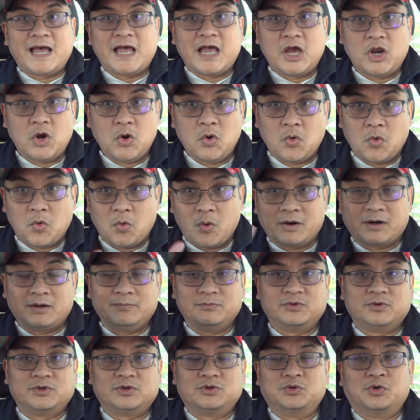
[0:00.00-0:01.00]
Hello,
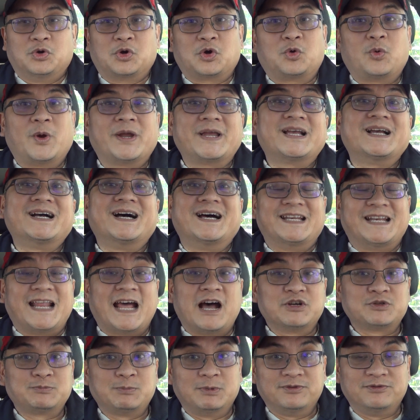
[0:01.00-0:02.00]
welcome to a quick
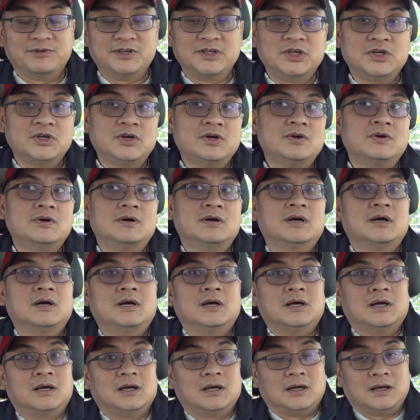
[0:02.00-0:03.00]
announcement video.
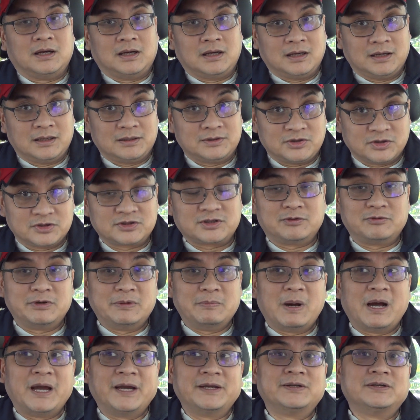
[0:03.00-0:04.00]
Just a
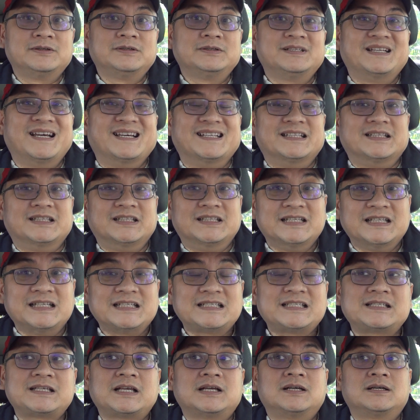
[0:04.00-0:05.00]
reminder that
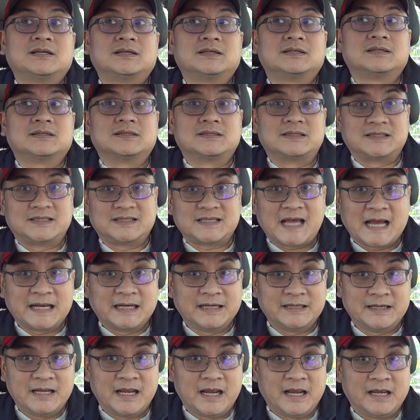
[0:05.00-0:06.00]
this
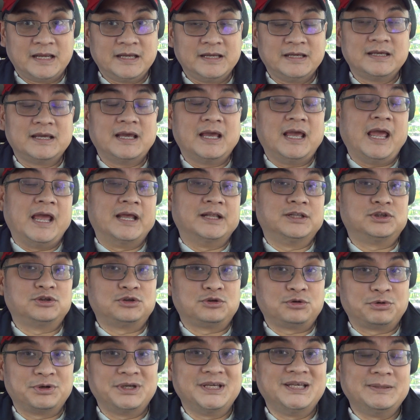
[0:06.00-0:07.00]
Saturday at
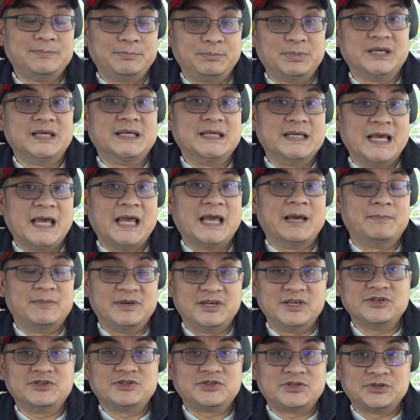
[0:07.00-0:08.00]
3 p.m.
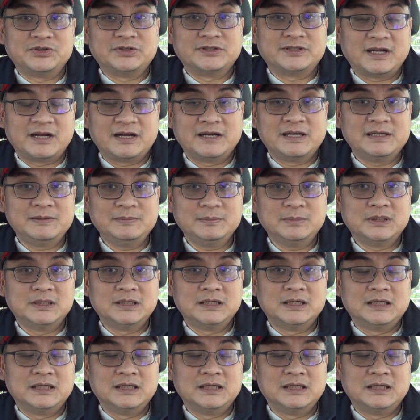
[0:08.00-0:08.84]
Eastern Time